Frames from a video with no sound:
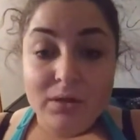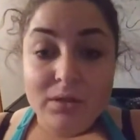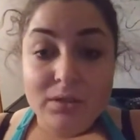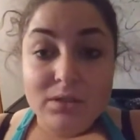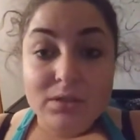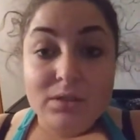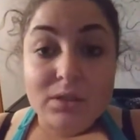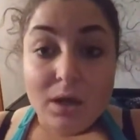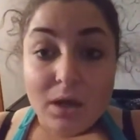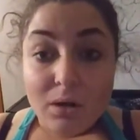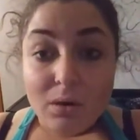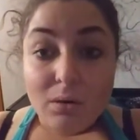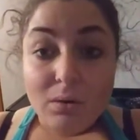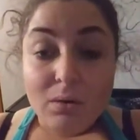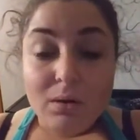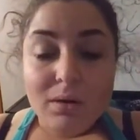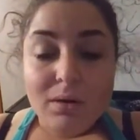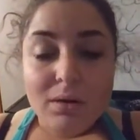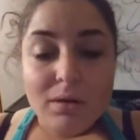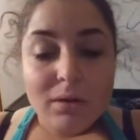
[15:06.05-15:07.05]
So,
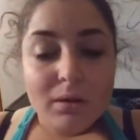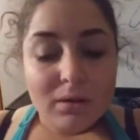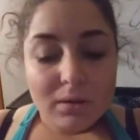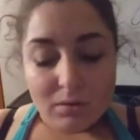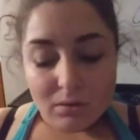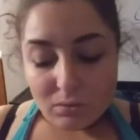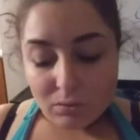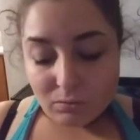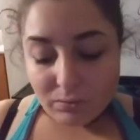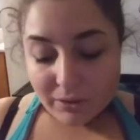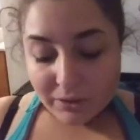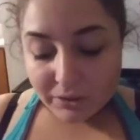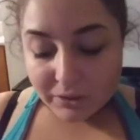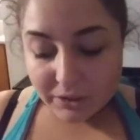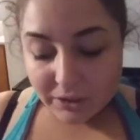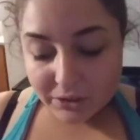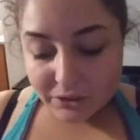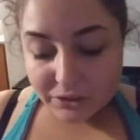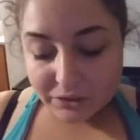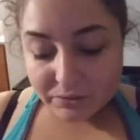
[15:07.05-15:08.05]
what you
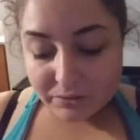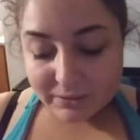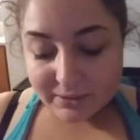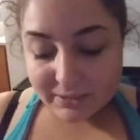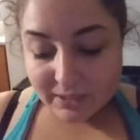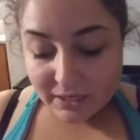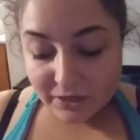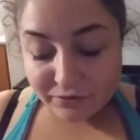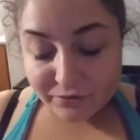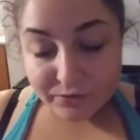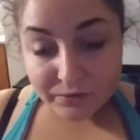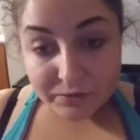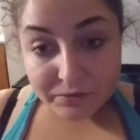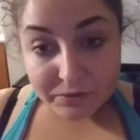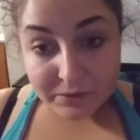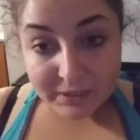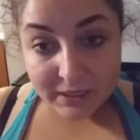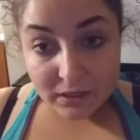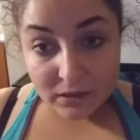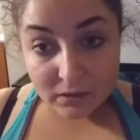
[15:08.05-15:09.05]
need to do is get a
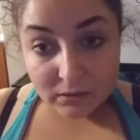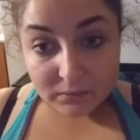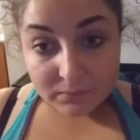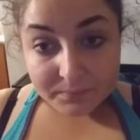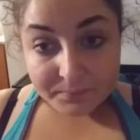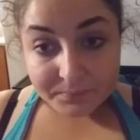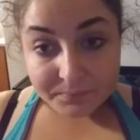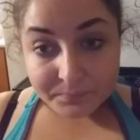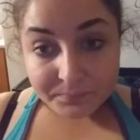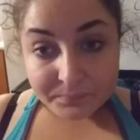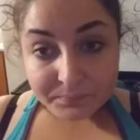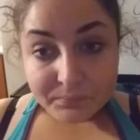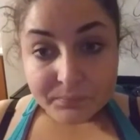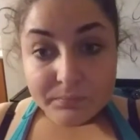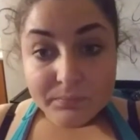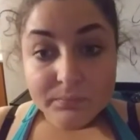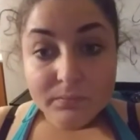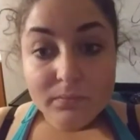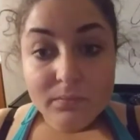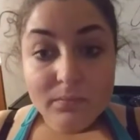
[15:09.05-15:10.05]
food scale,
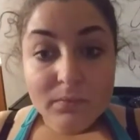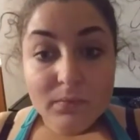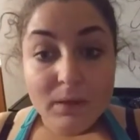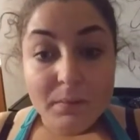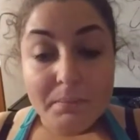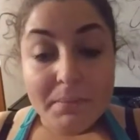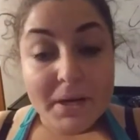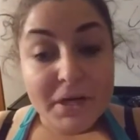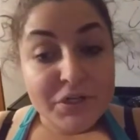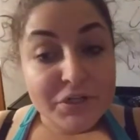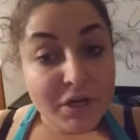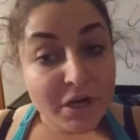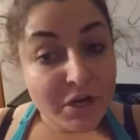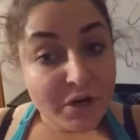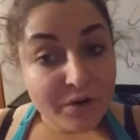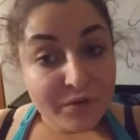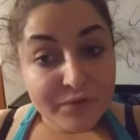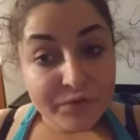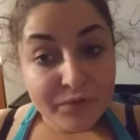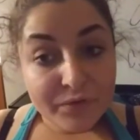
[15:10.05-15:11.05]
measure
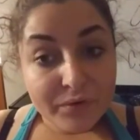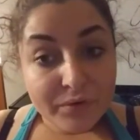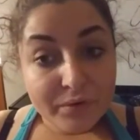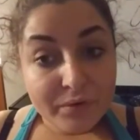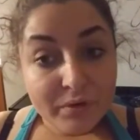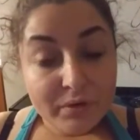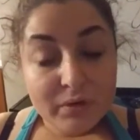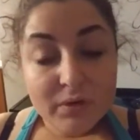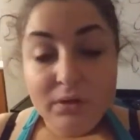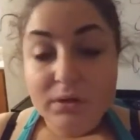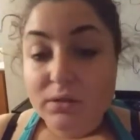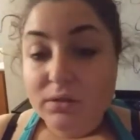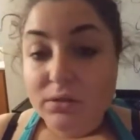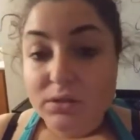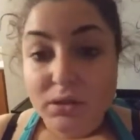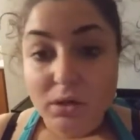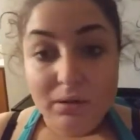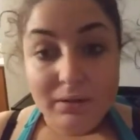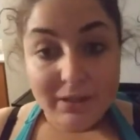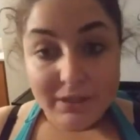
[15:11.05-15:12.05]
out your food.
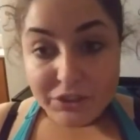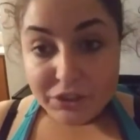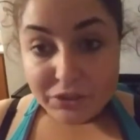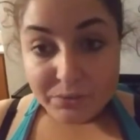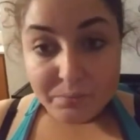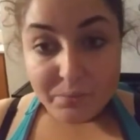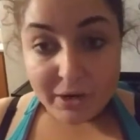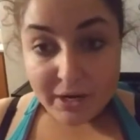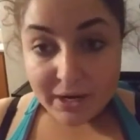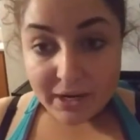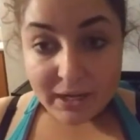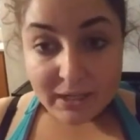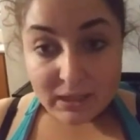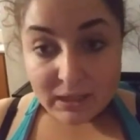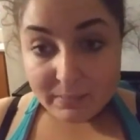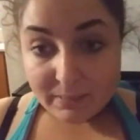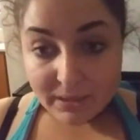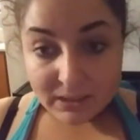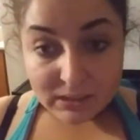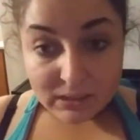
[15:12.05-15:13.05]
Don't let your brain get
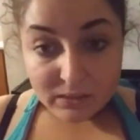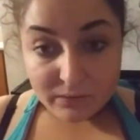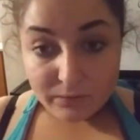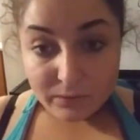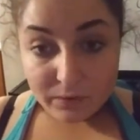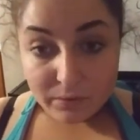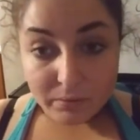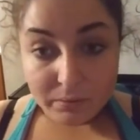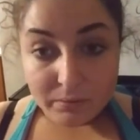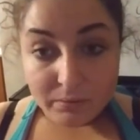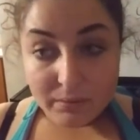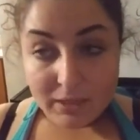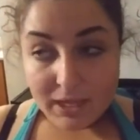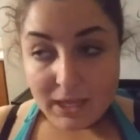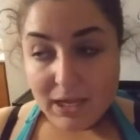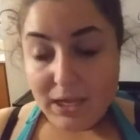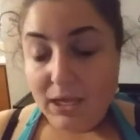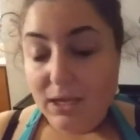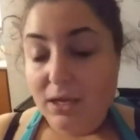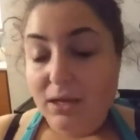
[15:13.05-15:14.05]
the best of you,
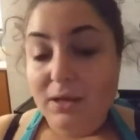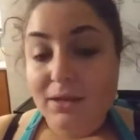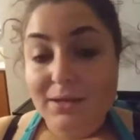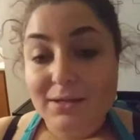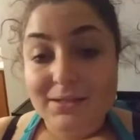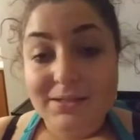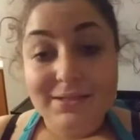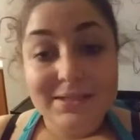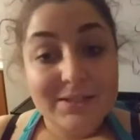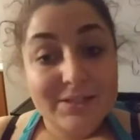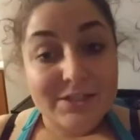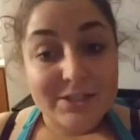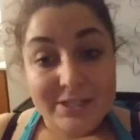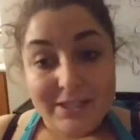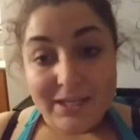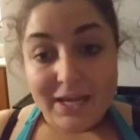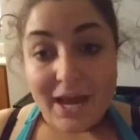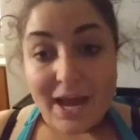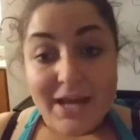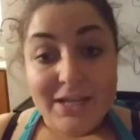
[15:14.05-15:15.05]
okay?
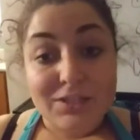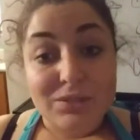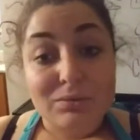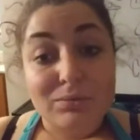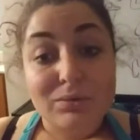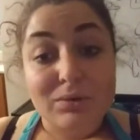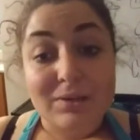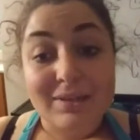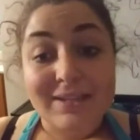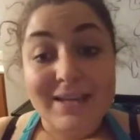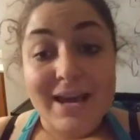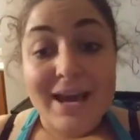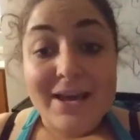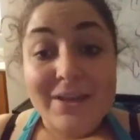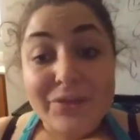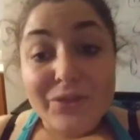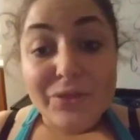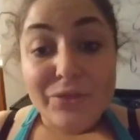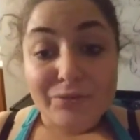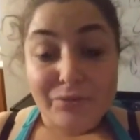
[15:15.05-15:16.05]
Seriously, guys, you will
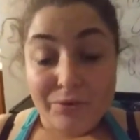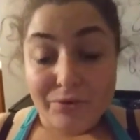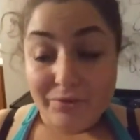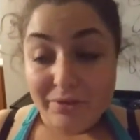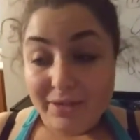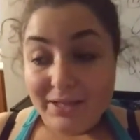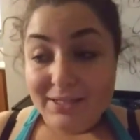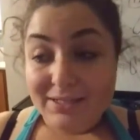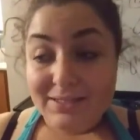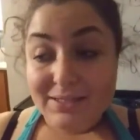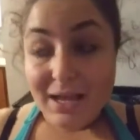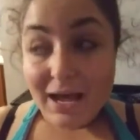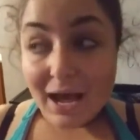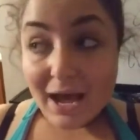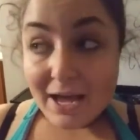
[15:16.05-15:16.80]
get through this.